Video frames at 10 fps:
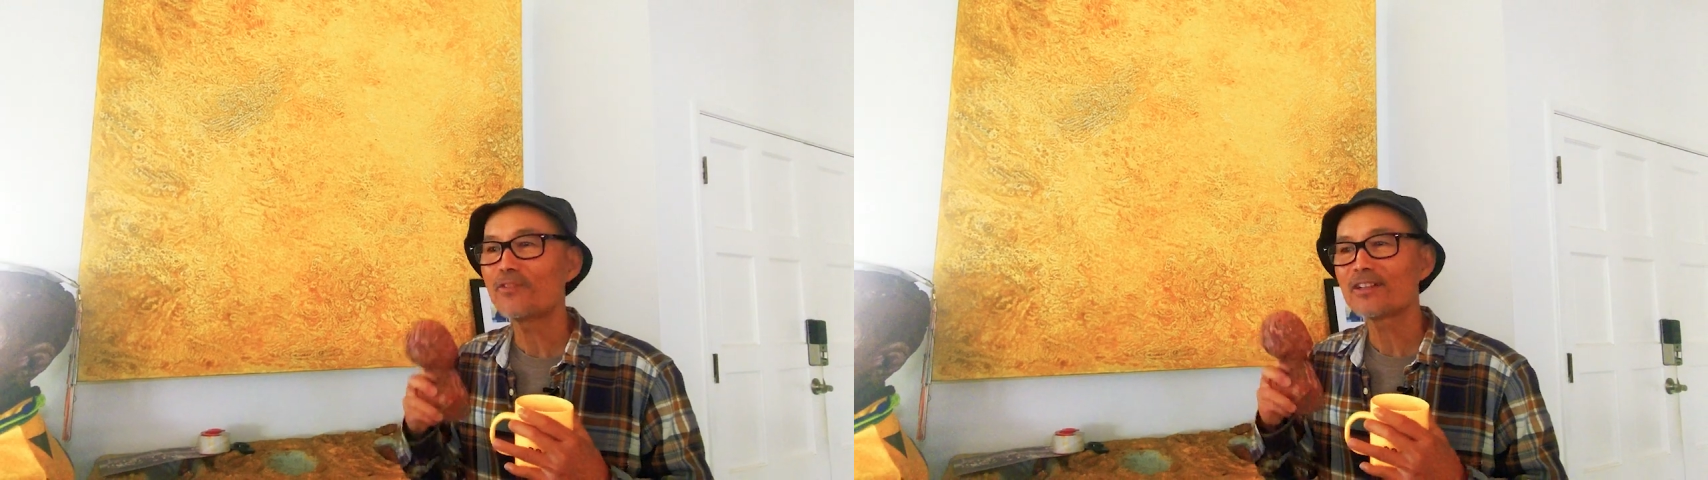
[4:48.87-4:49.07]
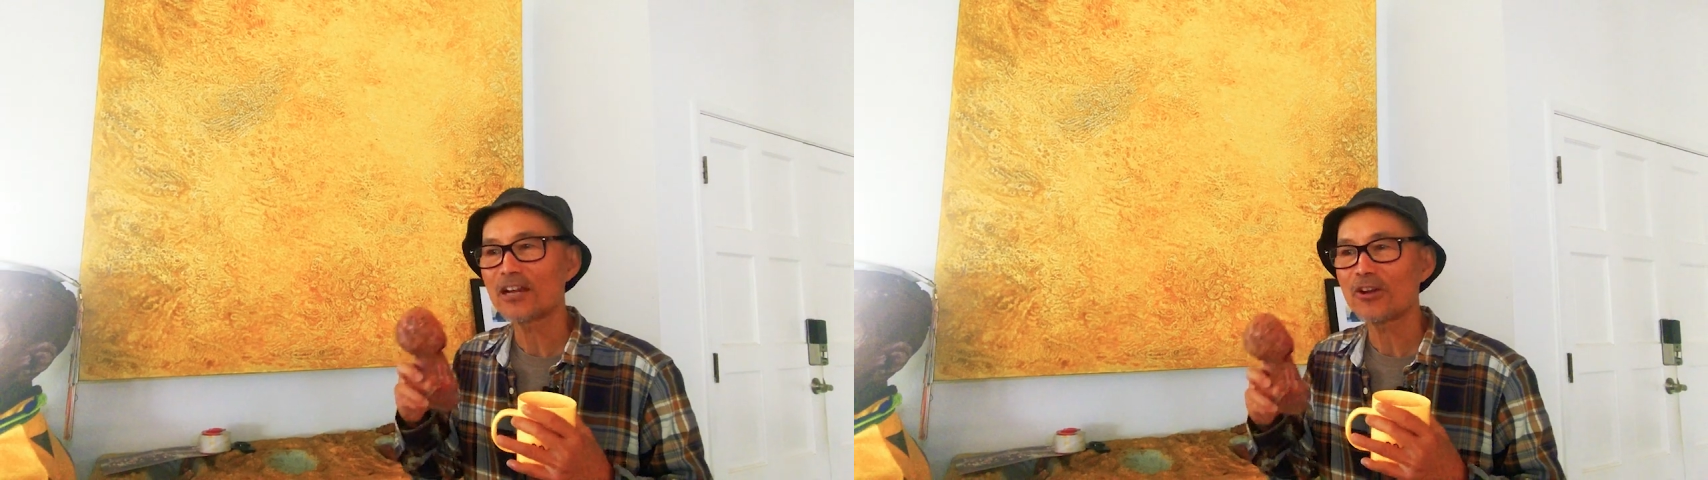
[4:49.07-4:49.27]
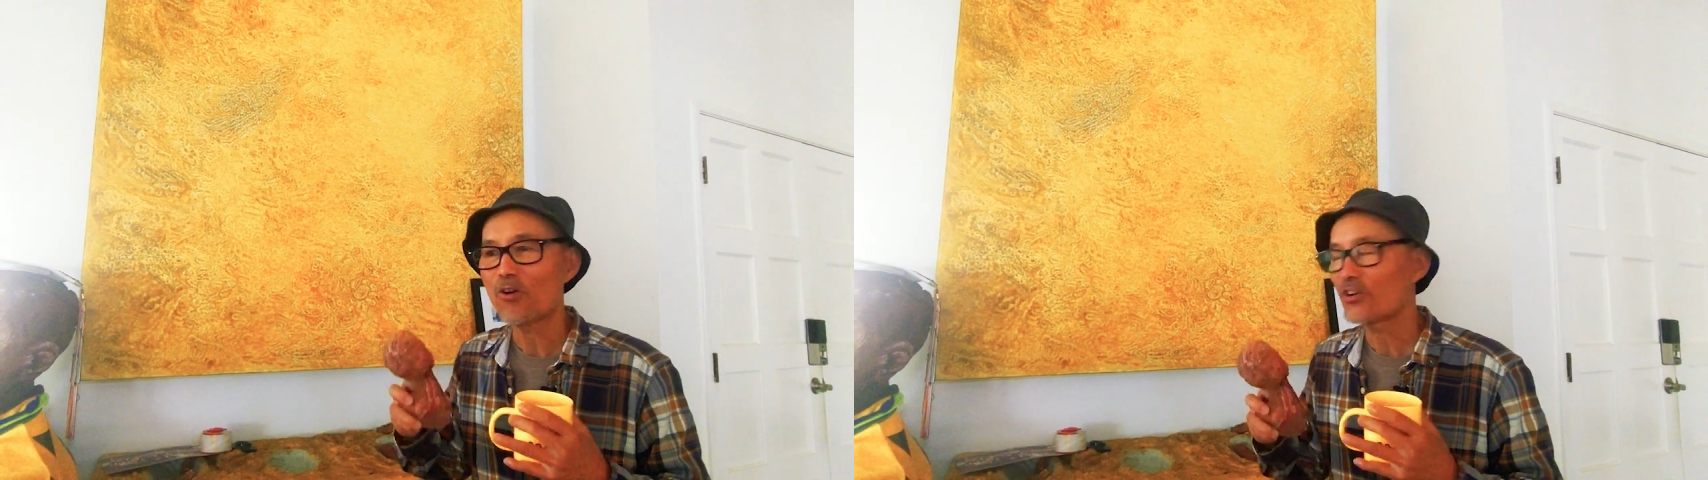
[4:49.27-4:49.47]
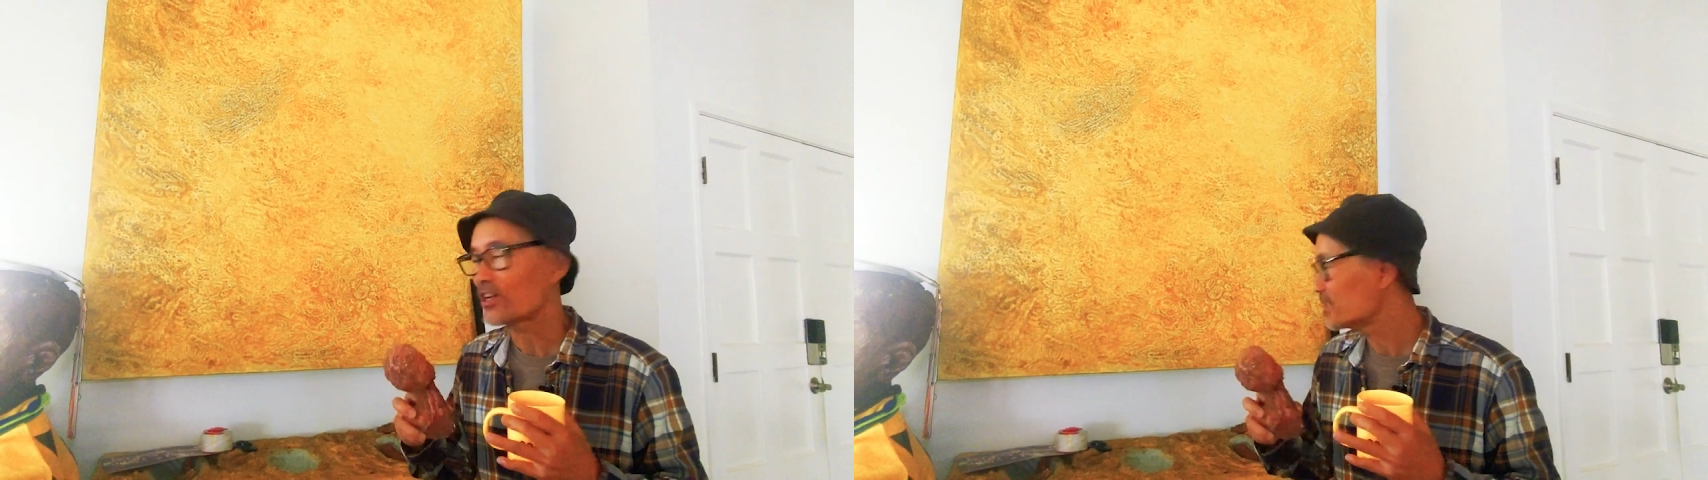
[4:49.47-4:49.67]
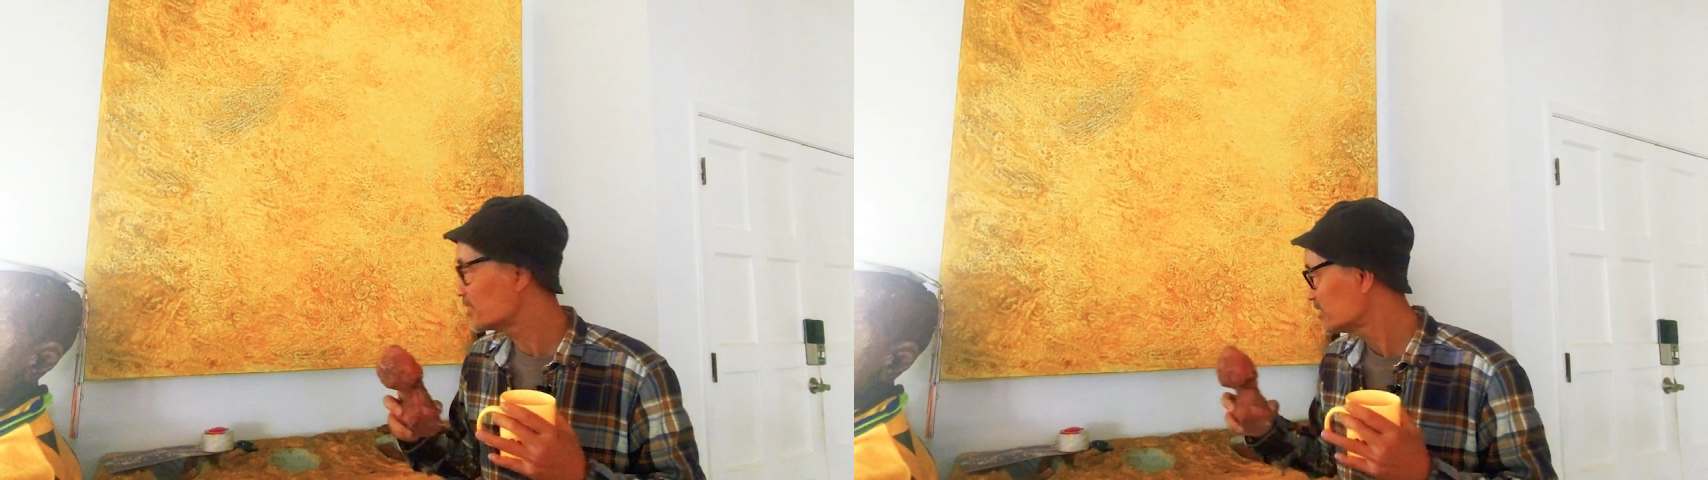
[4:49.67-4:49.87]
different kind of
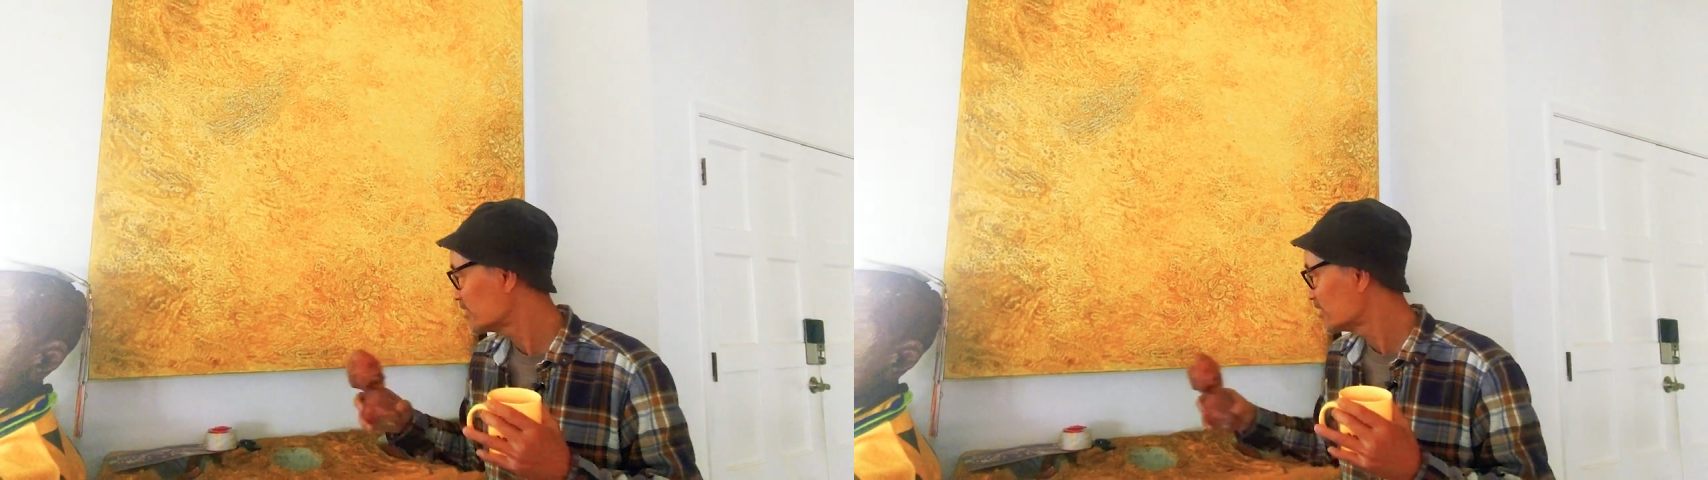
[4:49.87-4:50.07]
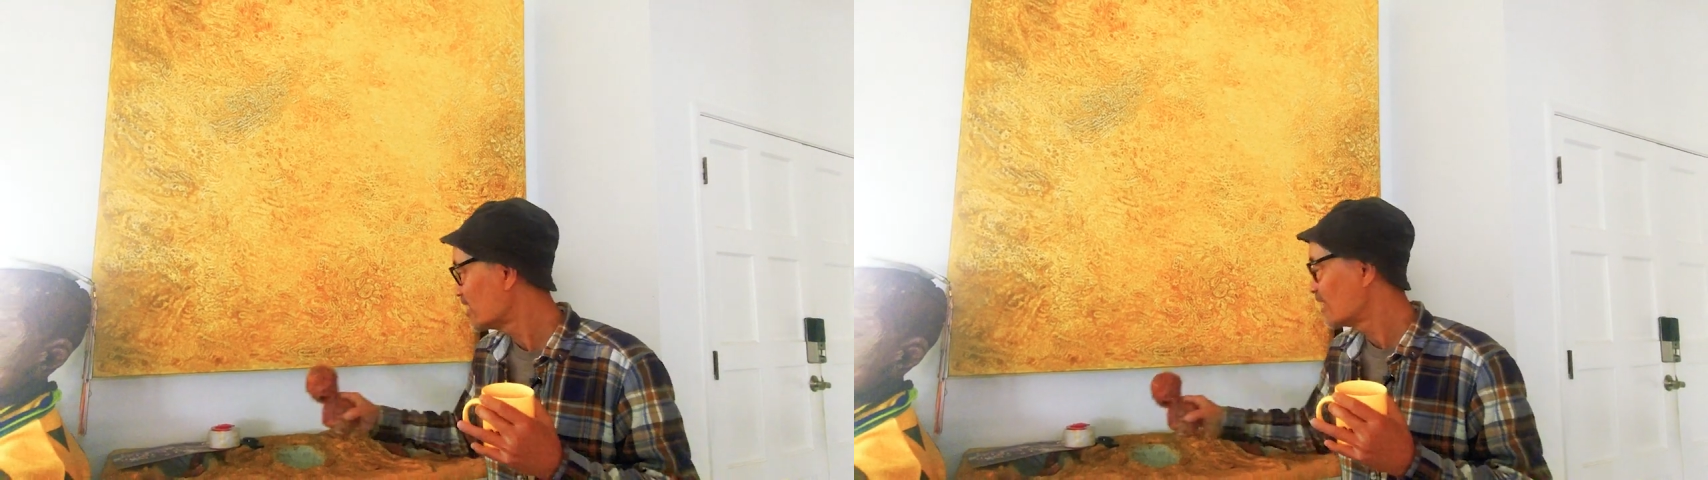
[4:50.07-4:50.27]
organ,